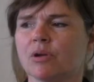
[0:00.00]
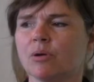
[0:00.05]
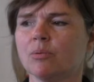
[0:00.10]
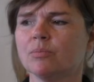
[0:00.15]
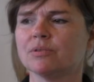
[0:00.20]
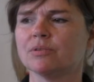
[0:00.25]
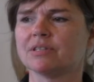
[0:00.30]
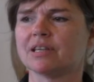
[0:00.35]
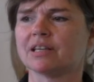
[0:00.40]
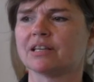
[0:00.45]

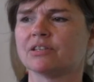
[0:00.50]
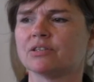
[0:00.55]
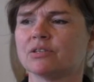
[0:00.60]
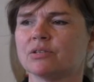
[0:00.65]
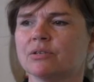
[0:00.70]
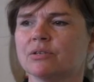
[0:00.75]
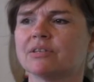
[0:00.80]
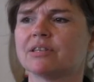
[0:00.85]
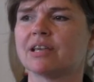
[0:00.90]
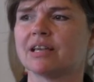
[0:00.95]
almost like as
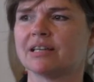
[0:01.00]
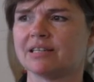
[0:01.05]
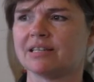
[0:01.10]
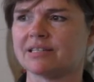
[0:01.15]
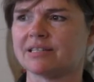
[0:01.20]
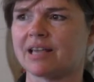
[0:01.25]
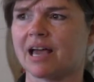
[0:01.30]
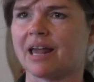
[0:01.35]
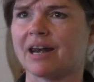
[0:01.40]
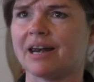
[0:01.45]
soon as I
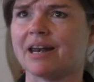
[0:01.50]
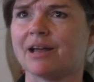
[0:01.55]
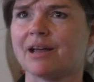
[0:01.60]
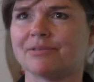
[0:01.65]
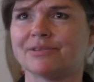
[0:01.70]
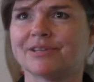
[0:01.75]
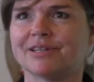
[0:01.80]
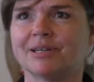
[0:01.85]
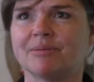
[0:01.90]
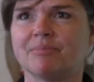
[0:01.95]
decided I
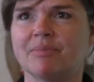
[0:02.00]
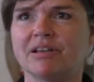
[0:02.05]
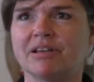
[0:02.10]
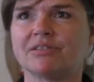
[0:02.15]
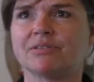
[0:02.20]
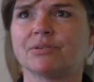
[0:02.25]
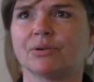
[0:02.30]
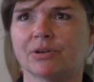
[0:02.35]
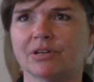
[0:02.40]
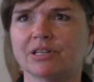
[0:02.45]
was gonna make
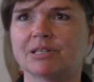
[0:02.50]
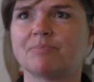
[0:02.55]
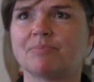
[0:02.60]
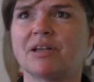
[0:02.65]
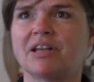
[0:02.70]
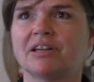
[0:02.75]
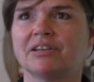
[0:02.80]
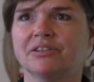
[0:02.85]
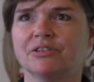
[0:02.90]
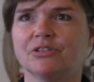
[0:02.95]
circus
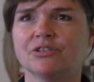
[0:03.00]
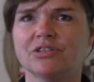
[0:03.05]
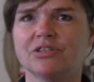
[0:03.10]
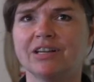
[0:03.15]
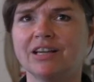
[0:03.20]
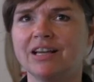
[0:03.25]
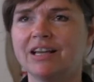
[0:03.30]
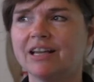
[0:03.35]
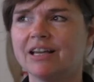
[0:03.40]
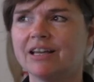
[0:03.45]
banners,
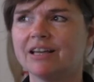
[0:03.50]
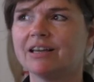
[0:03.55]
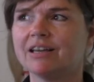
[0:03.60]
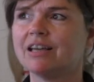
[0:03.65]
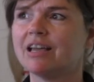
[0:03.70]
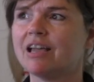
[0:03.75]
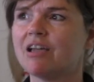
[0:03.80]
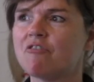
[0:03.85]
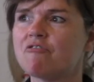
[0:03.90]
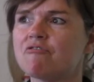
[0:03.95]

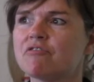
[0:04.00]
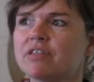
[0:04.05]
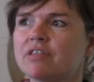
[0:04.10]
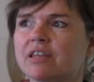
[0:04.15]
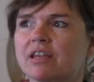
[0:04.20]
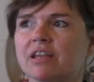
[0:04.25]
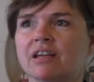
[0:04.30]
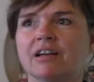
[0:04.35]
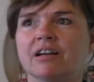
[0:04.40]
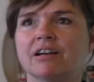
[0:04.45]

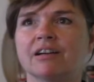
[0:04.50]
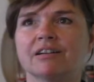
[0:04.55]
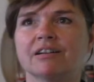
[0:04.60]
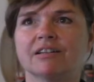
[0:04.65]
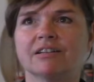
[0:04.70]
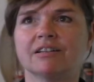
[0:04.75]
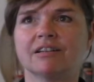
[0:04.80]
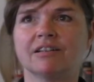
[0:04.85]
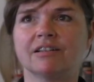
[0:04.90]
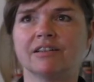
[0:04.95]
everything
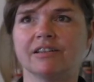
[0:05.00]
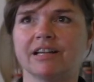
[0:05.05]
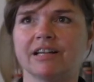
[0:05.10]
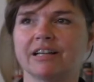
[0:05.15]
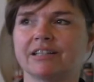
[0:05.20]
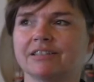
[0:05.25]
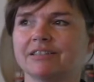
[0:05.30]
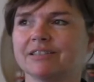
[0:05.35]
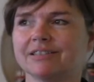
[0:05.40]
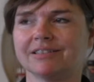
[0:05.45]

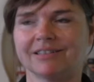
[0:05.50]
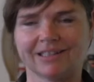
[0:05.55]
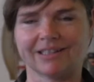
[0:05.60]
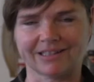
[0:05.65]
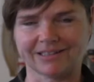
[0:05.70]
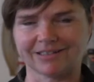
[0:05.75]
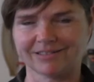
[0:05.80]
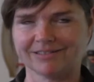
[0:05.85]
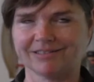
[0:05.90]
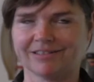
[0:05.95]
clicked, like,